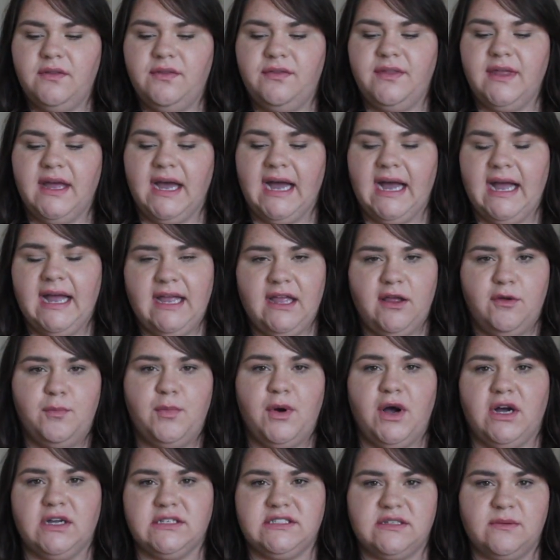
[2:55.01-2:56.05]
that it
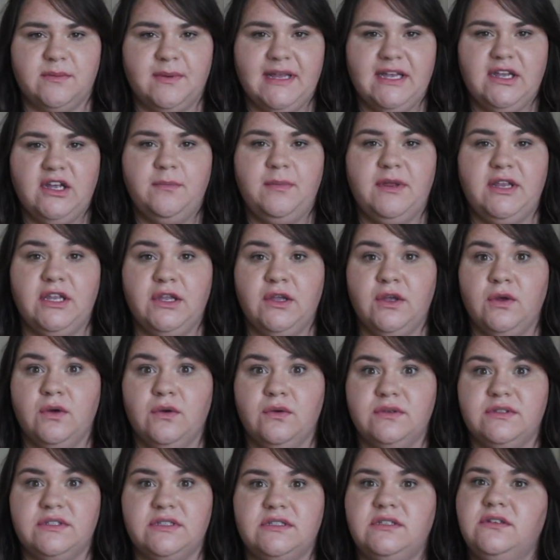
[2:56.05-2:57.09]
possibly could be
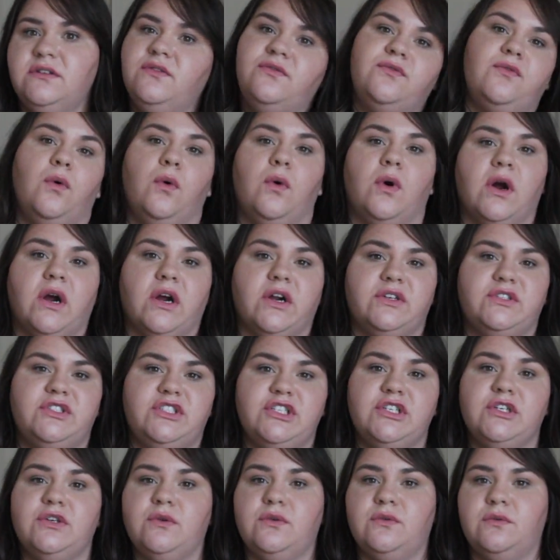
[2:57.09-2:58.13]
used for
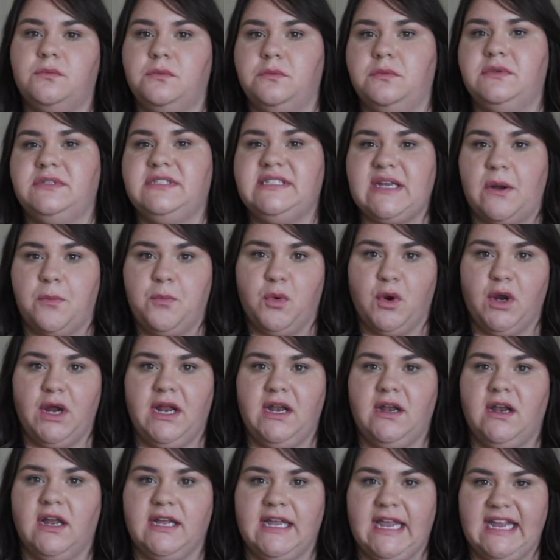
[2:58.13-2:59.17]
2
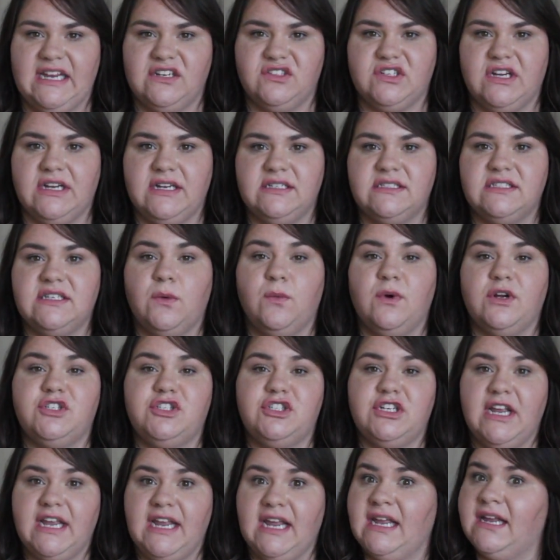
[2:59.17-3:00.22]
separate occasions,
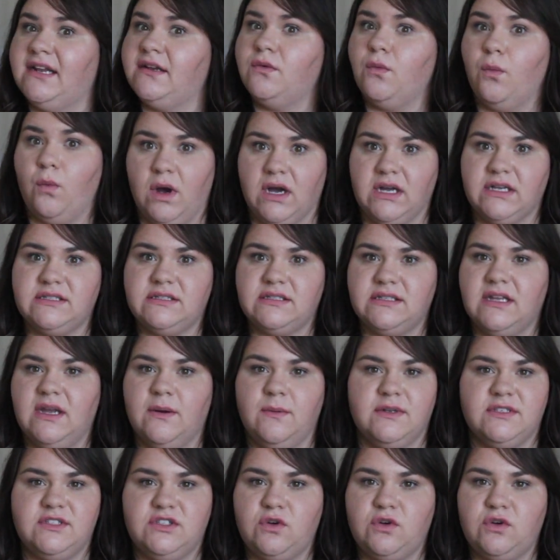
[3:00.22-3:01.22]
which it was. It was